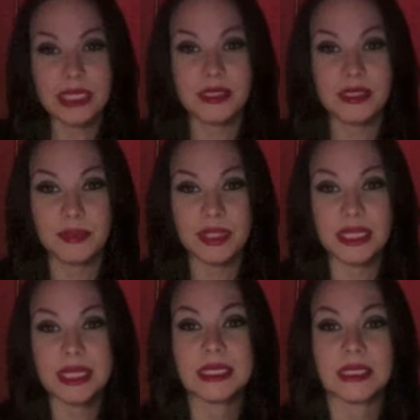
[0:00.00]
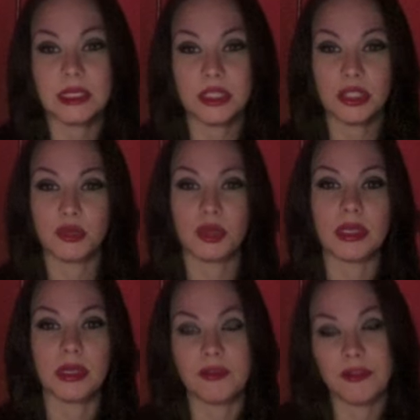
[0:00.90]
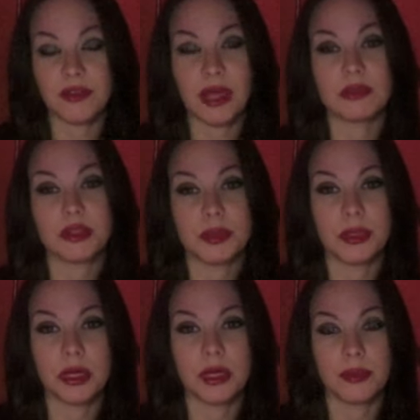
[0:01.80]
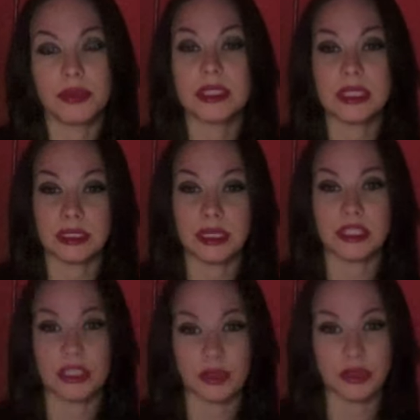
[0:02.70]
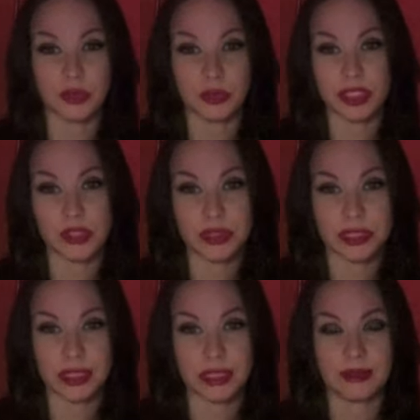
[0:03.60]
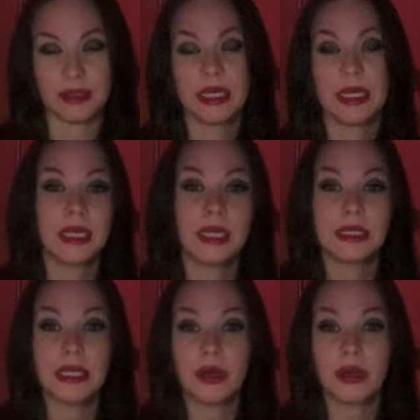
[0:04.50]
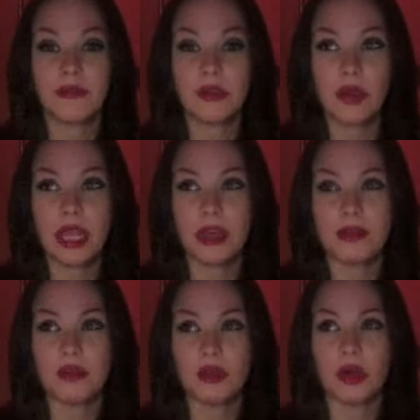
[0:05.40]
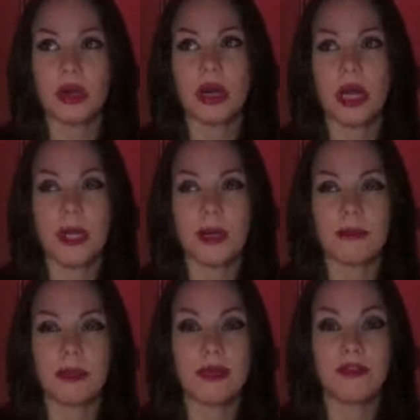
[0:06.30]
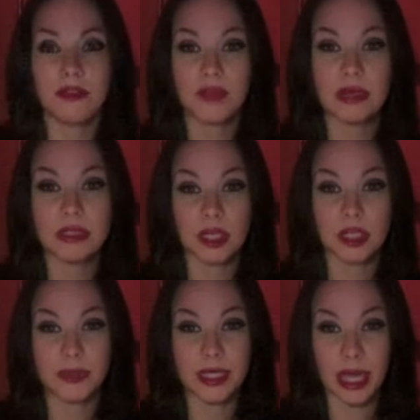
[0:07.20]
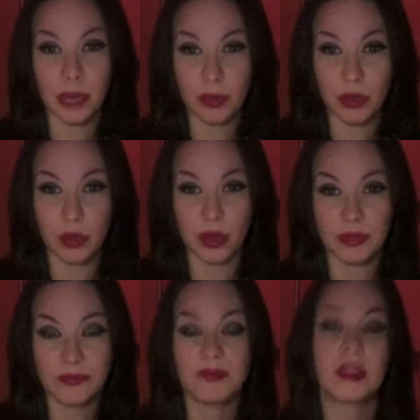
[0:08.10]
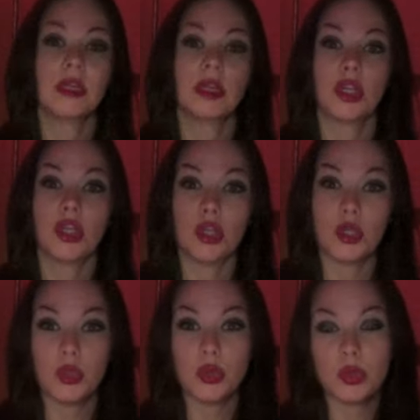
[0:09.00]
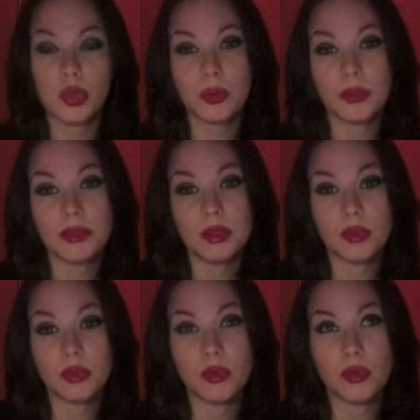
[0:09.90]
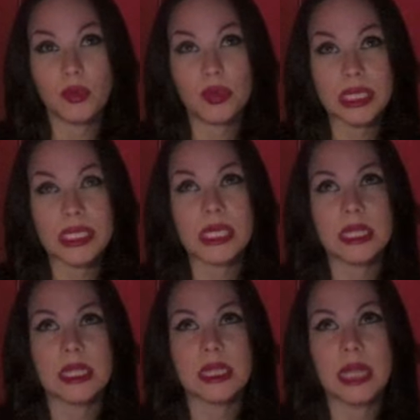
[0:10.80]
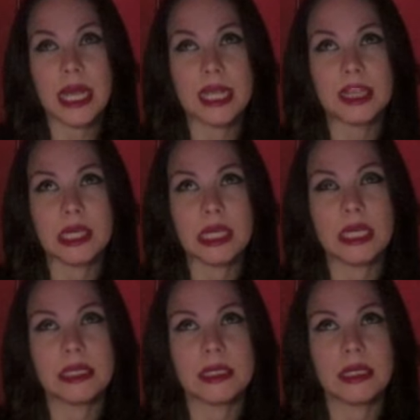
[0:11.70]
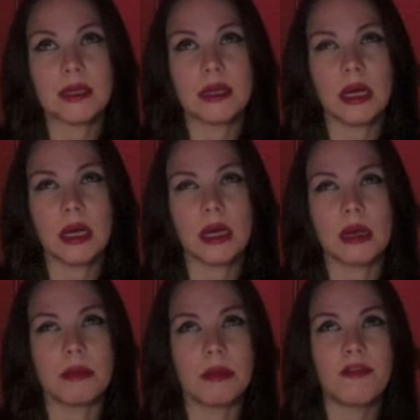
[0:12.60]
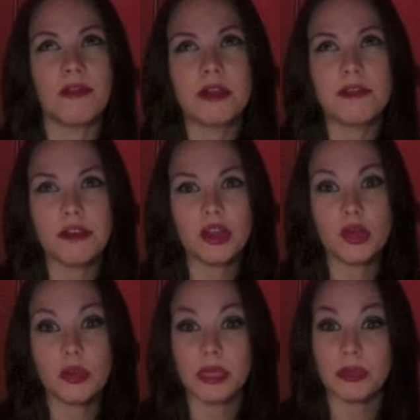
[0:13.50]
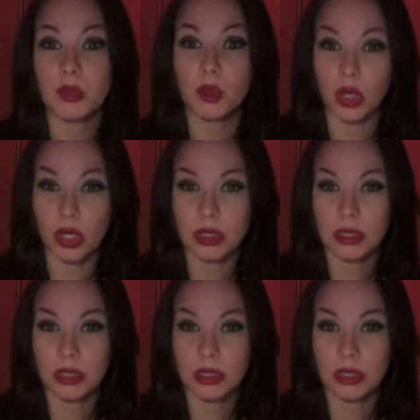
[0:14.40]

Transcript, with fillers: Something like this. This is what a fifth house person in Sagittarius would be interested in. Now, if you have your fifth house cusp in Capricorn, you really like things. Fun for you may be work,